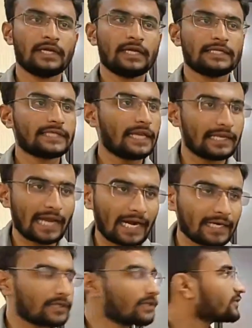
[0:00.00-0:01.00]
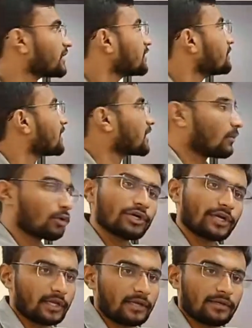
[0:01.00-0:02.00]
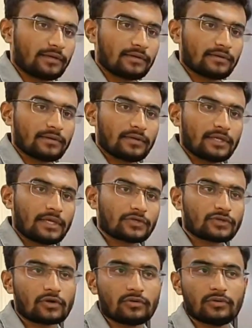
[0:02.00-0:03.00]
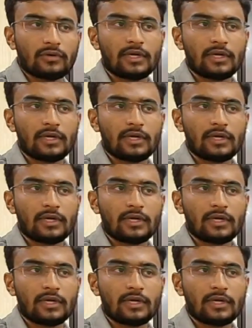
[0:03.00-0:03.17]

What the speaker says: See, land is nothing but a commodity. Yes or no?